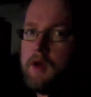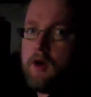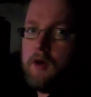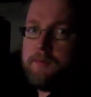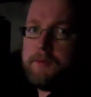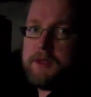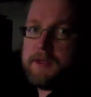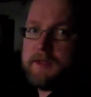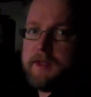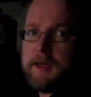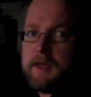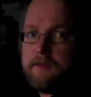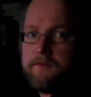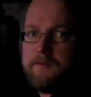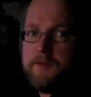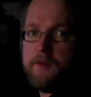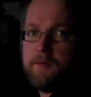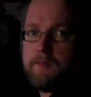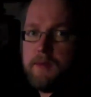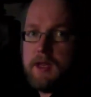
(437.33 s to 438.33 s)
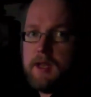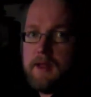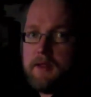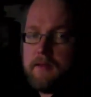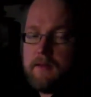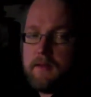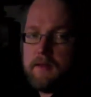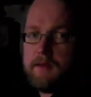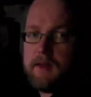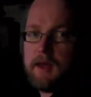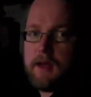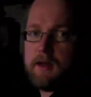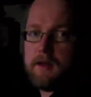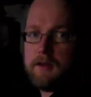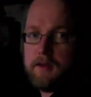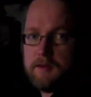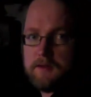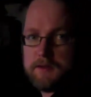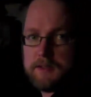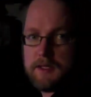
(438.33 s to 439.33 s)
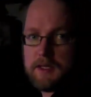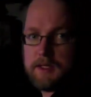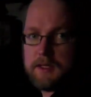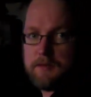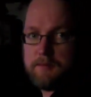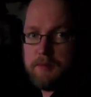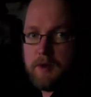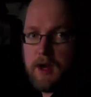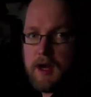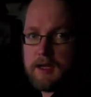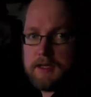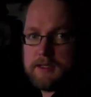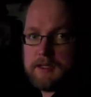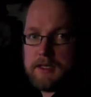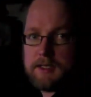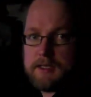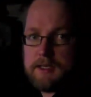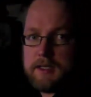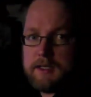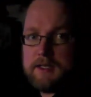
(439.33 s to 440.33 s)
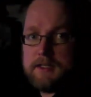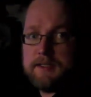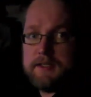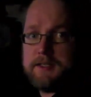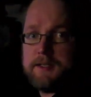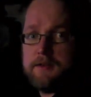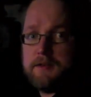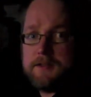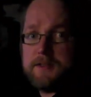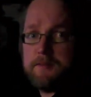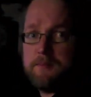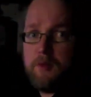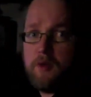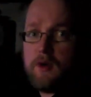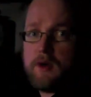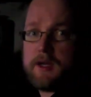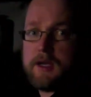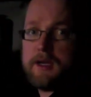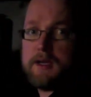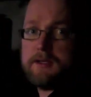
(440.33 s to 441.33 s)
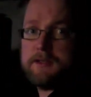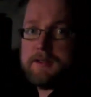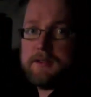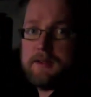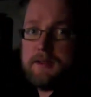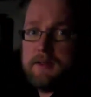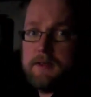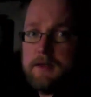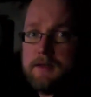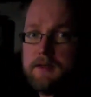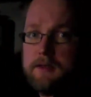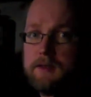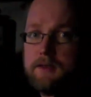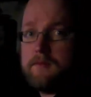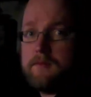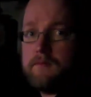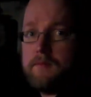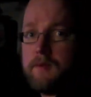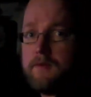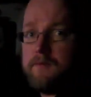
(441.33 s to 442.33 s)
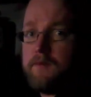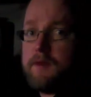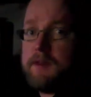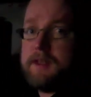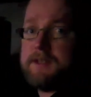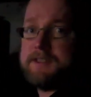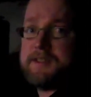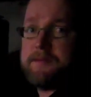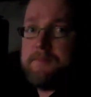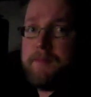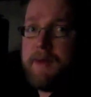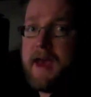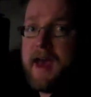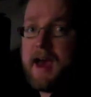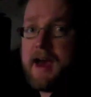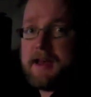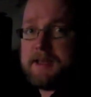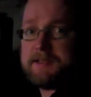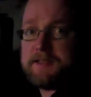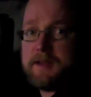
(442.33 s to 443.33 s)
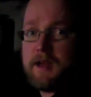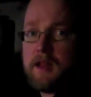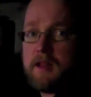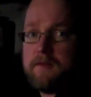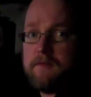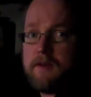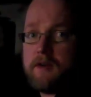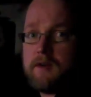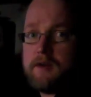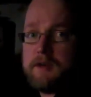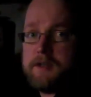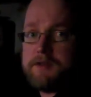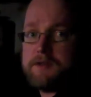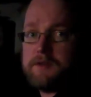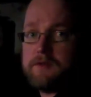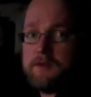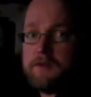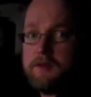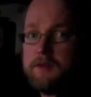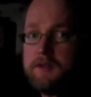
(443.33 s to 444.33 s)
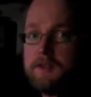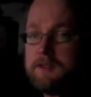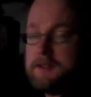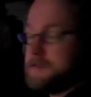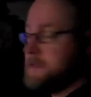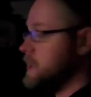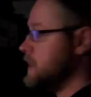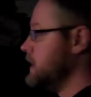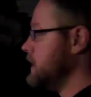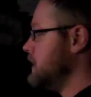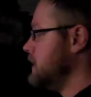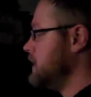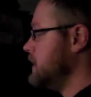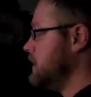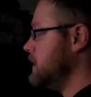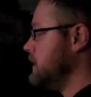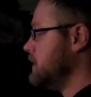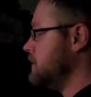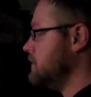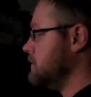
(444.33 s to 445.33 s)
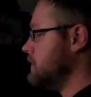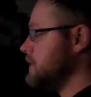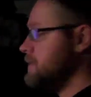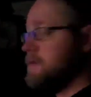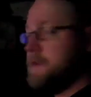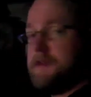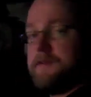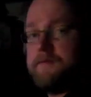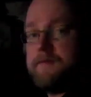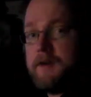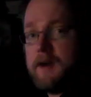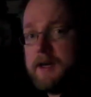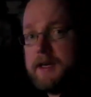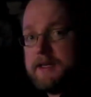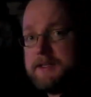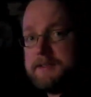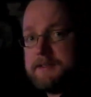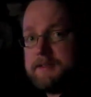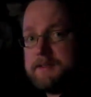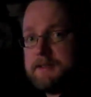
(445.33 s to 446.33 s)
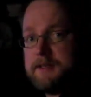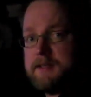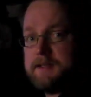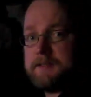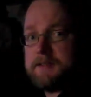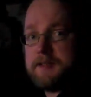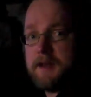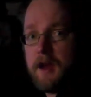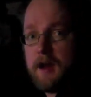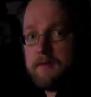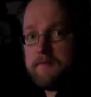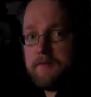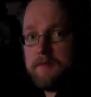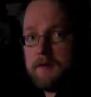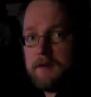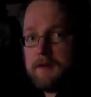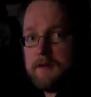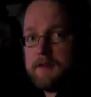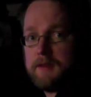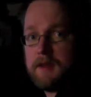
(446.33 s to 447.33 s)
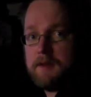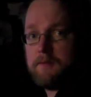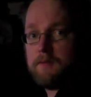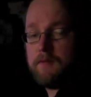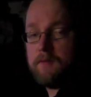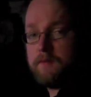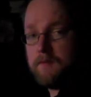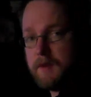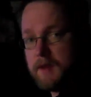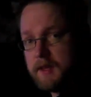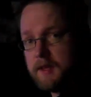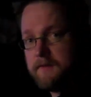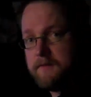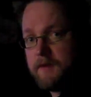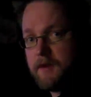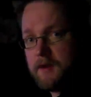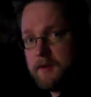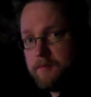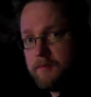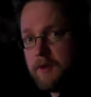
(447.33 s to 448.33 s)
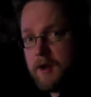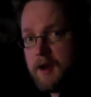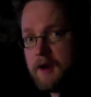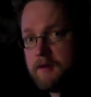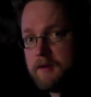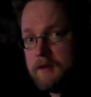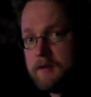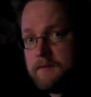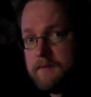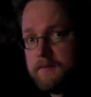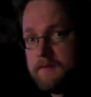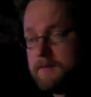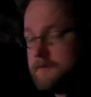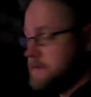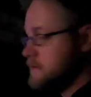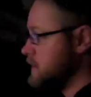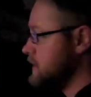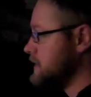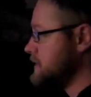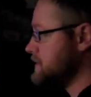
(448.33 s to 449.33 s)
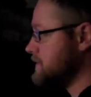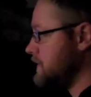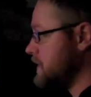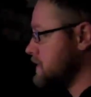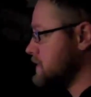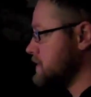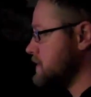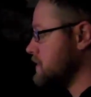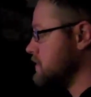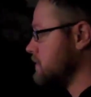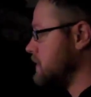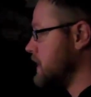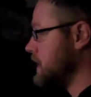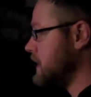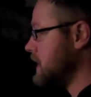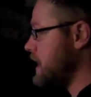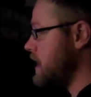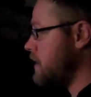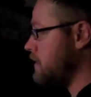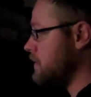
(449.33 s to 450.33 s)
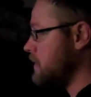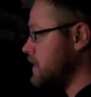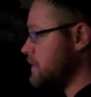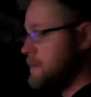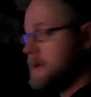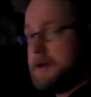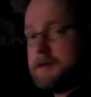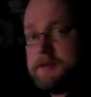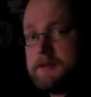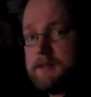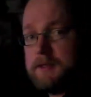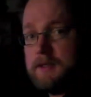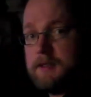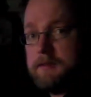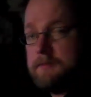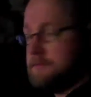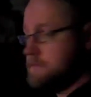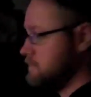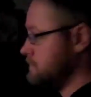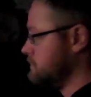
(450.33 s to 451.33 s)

We hope you'll take a few minutes and take a close look at the project and consider supporting us. We've really surpassed all of our initial goals. We have a device and software that we're really very proud of, and it's functional right now. I'm actually